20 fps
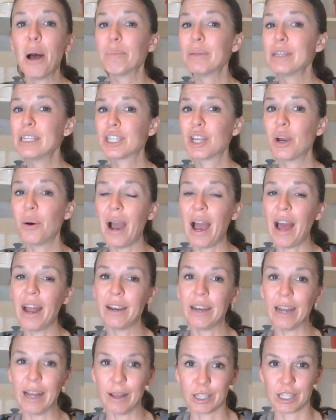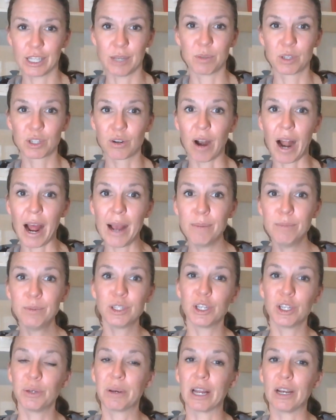Please go ahead and hit subscribe
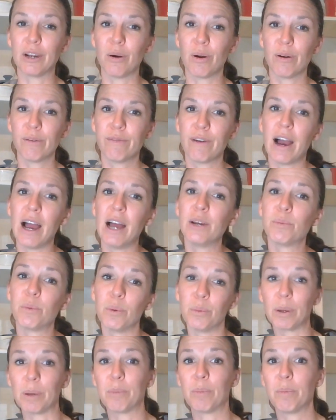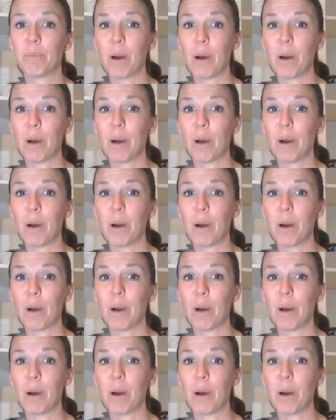so you get notified when we